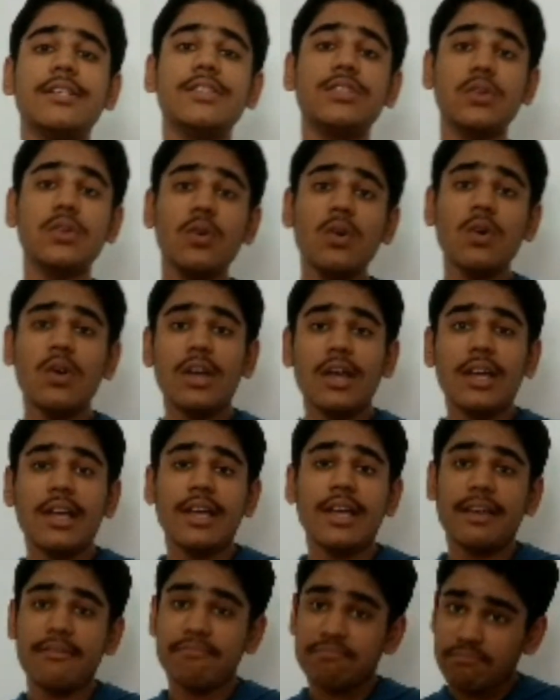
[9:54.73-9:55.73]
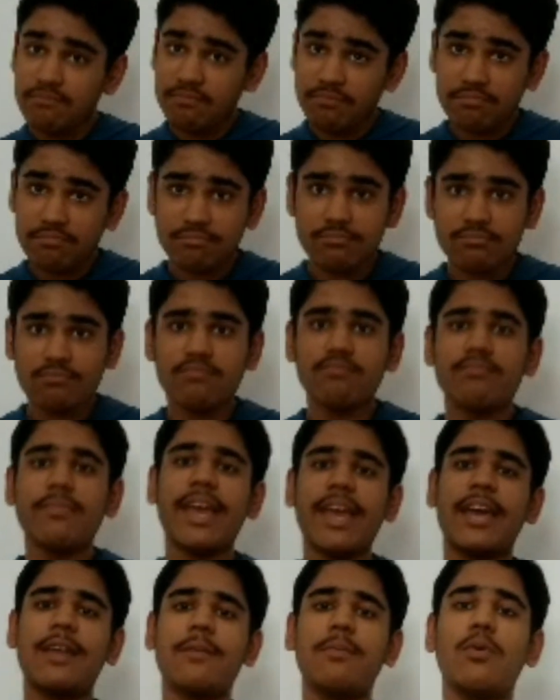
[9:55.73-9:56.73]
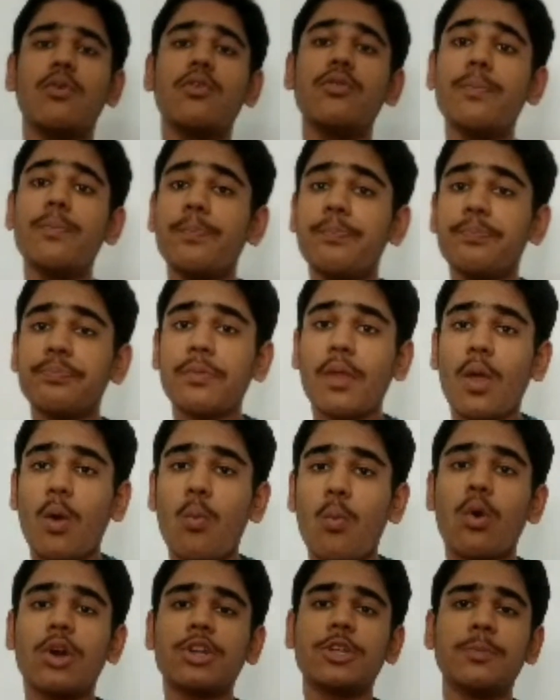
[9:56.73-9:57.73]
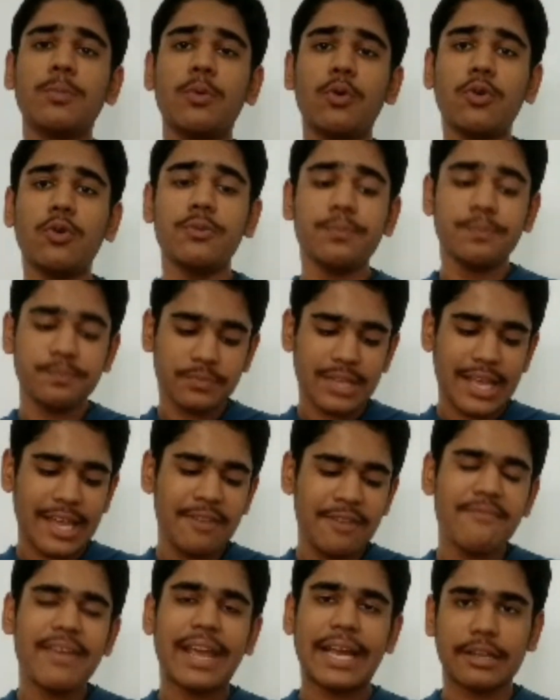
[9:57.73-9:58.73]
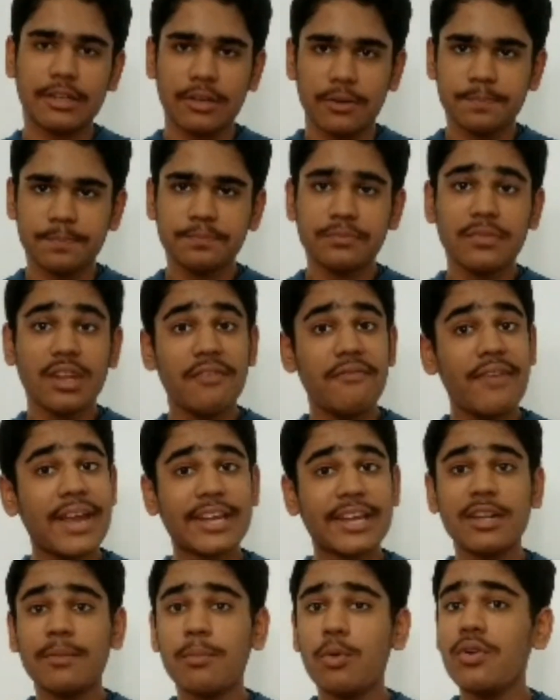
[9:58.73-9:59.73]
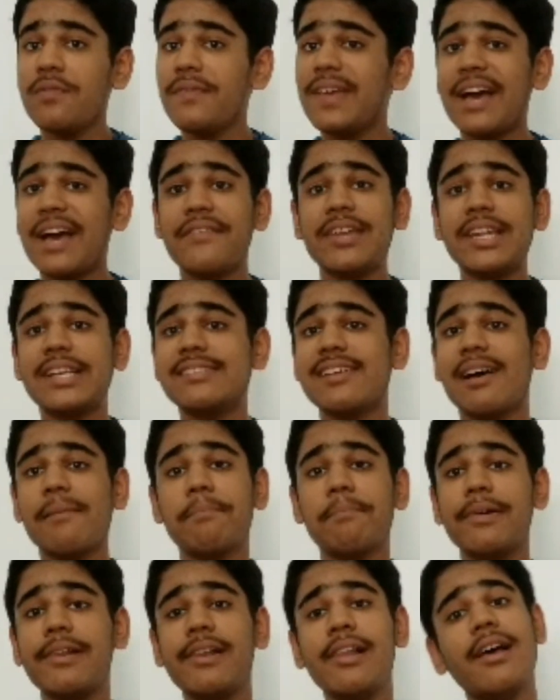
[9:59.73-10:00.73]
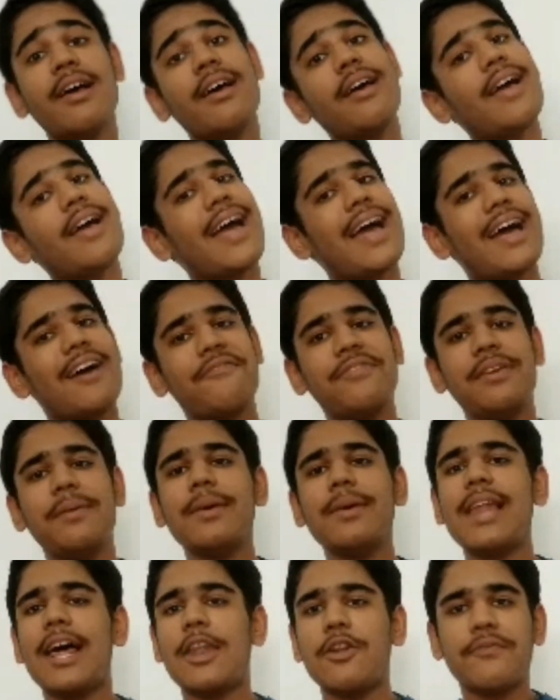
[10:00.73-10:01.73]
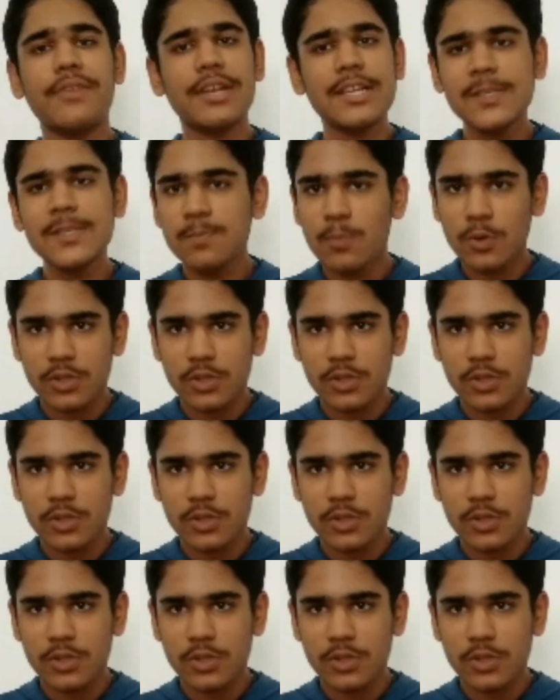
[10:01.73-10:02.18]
So airborne, waterborne and vector. Vectorborne, we have an example, female Anopheles